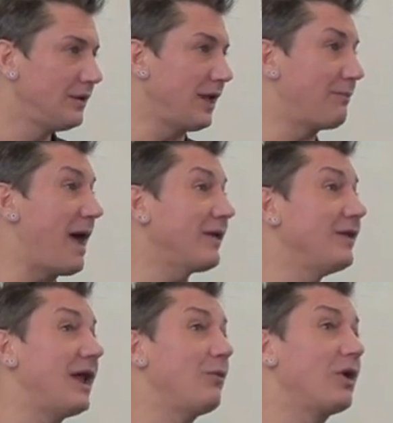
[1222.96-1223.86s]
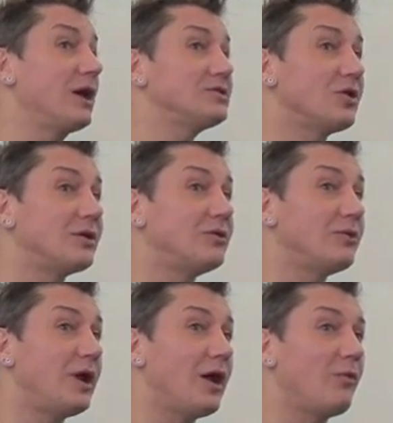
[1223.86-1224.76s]
Like back in the day when I started
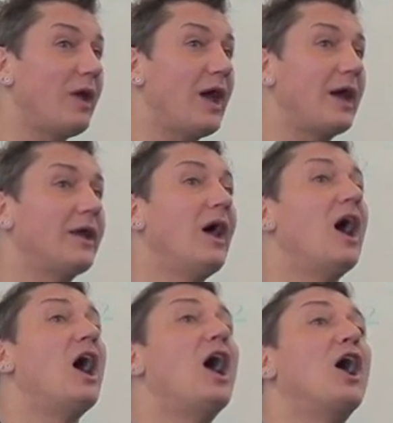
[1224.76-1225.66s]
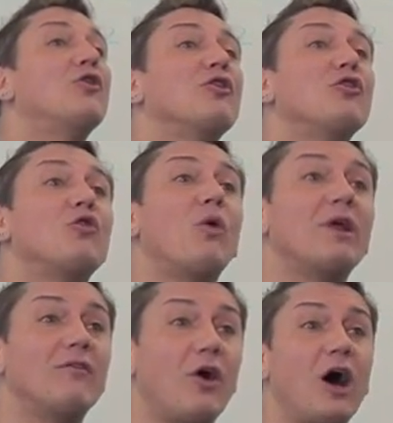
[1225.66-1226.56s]
doing hair, we had
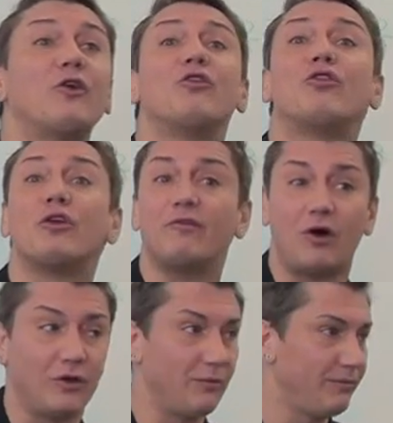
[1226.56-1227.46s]
130 volume.